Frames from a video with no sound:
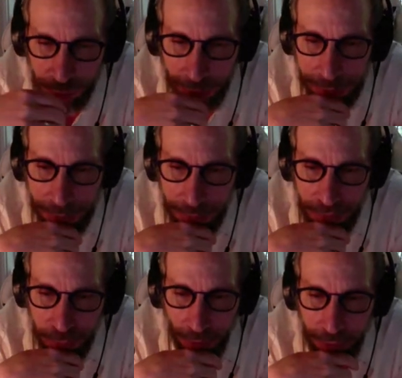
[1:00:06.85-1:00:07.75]
the length of
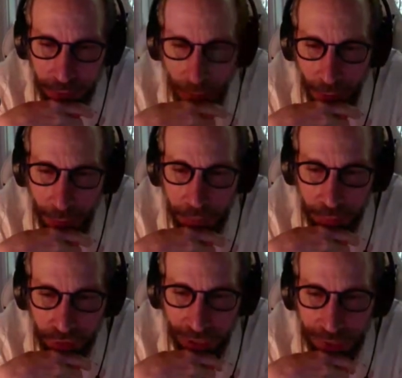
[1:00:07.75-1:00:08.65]
these puddles
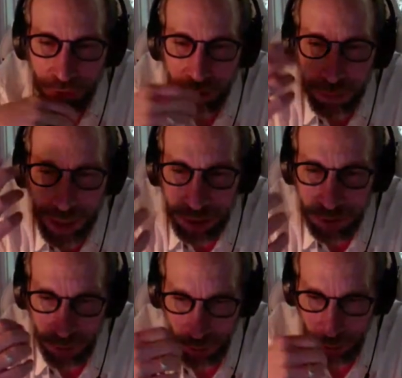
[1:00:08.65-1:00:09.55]
arms would change is
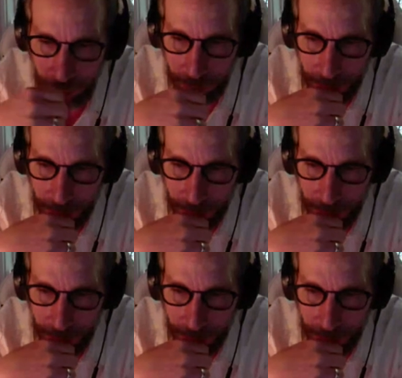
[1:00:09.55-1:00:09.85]
minuscule.